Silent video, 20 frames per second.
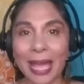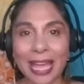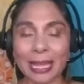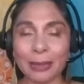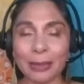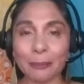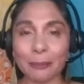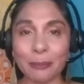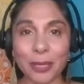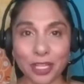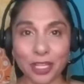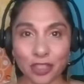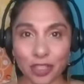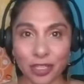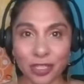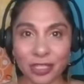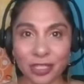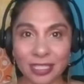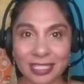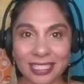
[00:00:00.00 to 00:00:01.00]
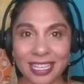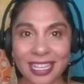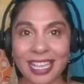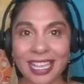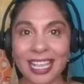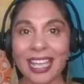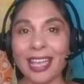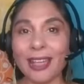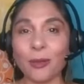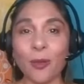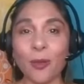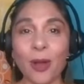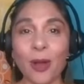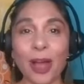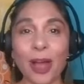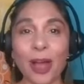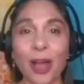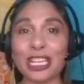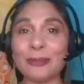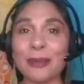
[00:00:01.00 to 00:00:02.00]
at pictures and
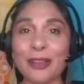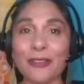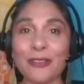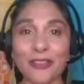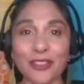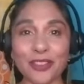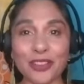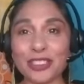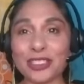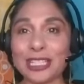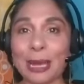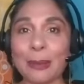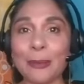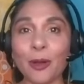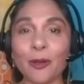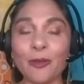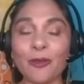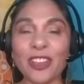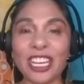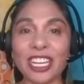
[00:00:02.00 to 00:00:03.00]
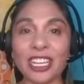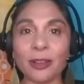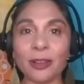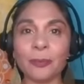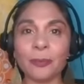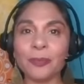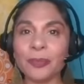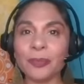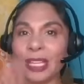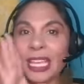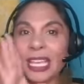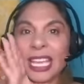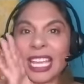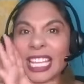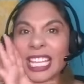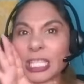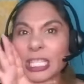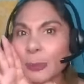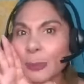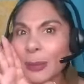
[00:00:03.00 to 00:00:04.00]
watching my first demo video,
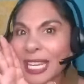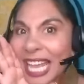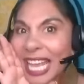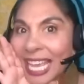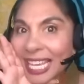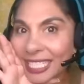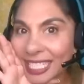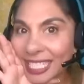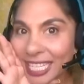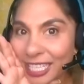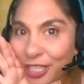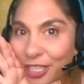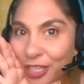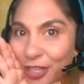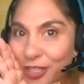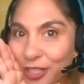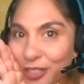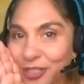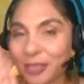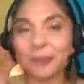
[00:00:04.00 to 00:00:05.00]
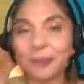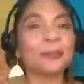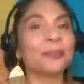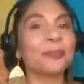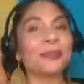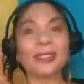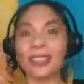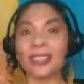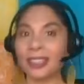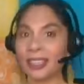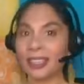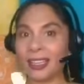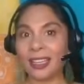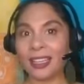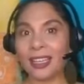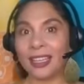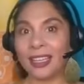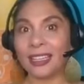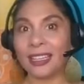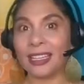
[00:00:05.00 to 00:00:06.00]
it's been 18 years.
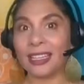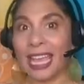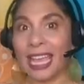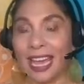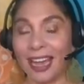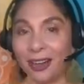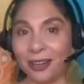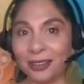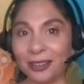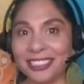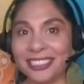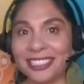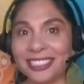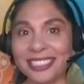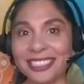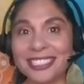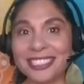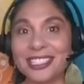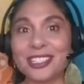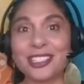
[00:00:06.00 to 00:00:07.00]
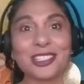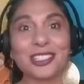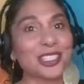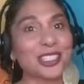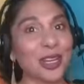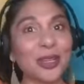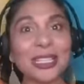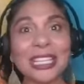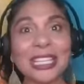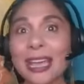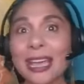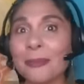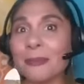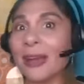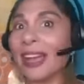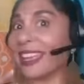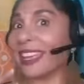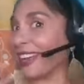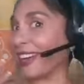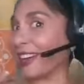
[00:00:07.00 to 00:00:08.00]
Now, don't let
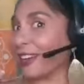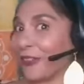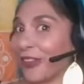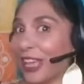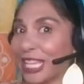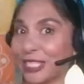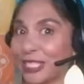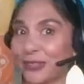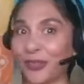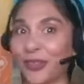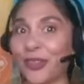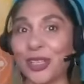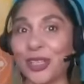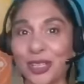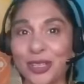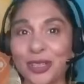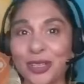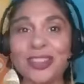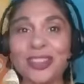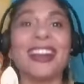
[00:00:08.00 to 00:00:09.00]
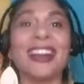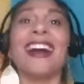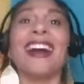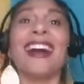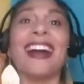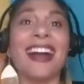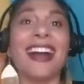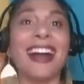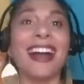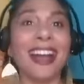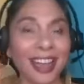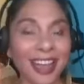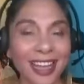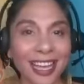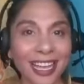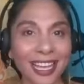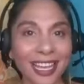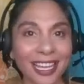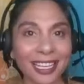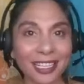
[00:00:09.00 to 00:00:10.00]
my young face fool you.
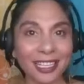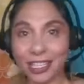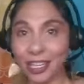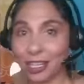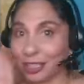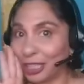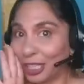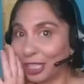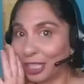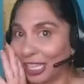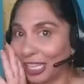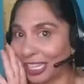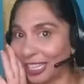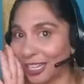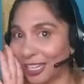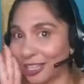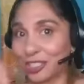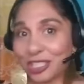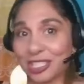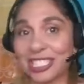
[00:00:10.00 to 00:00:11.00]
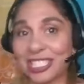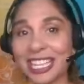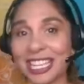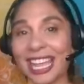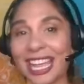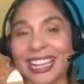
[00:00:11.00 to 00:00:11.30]
Young looking, I should say,